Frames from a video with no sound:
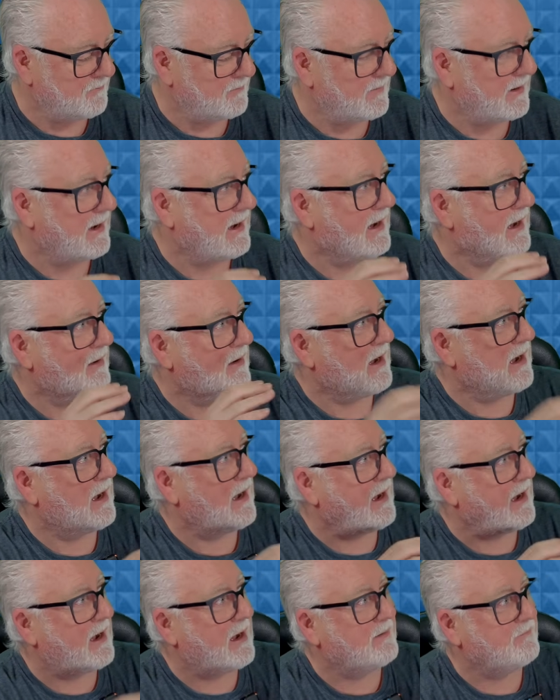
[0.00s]

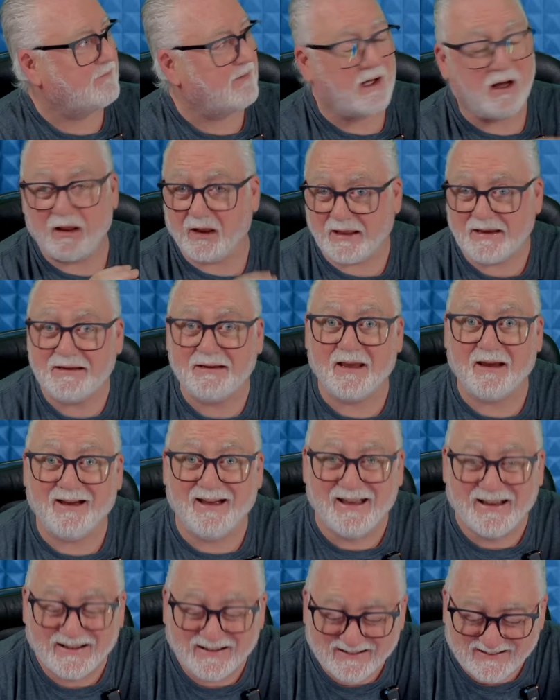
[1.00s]
I like it.
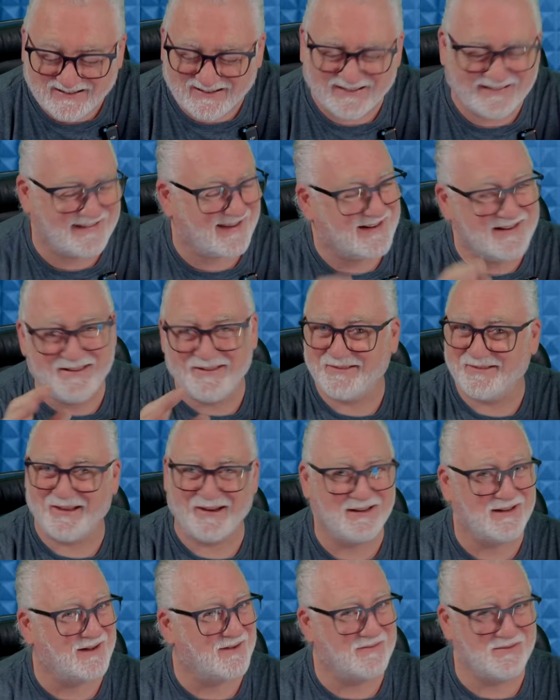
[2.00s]
I didn't
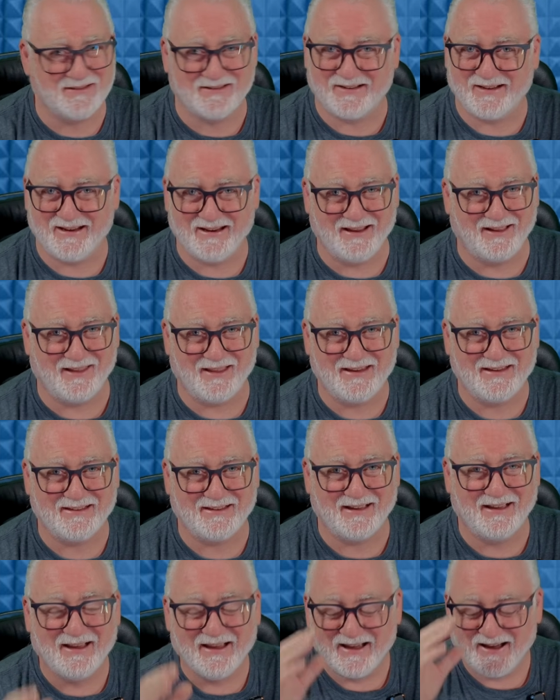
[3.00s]
think I was going to like
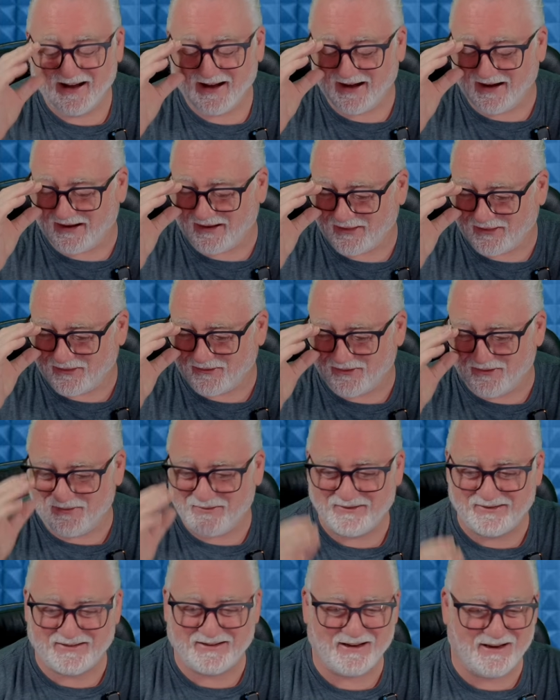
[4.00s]
it. I thought it
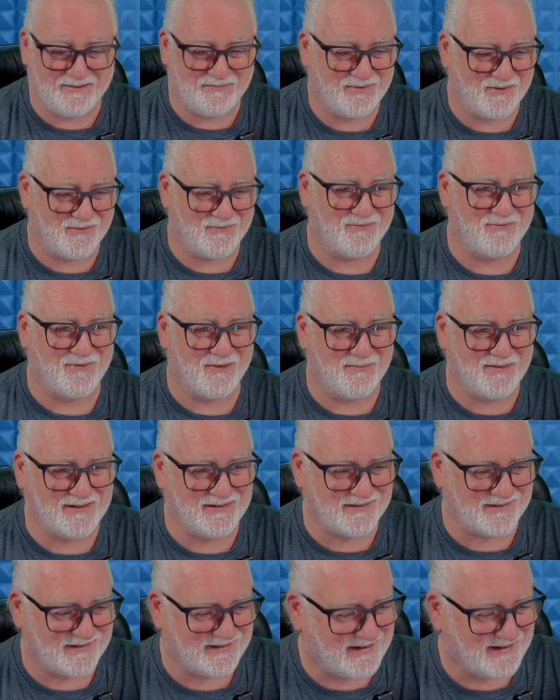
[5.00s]
was going to be rubbish.